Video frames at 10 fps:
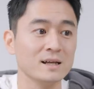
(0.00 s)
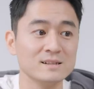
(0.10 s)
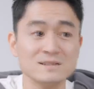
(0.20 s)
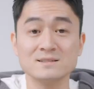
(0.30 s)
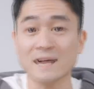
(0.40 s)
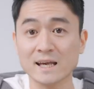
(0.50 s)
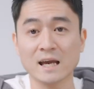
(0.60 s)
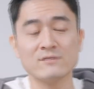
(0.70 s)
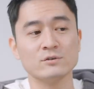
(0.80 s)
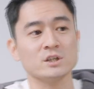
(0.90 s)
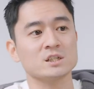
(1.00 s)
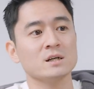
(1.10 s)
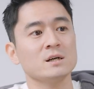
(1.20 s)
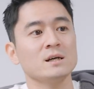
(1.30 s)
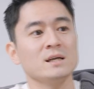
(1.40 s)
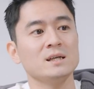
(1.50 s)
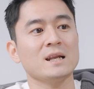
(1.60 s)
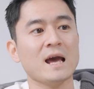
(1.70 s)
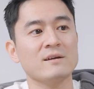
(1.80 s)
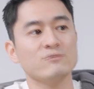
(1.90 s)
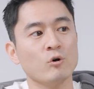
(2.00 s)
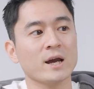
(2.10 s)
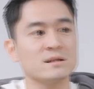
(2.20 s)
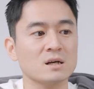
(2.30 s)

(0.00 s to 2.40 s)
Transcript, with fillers: And this is the 8K footage in a 4K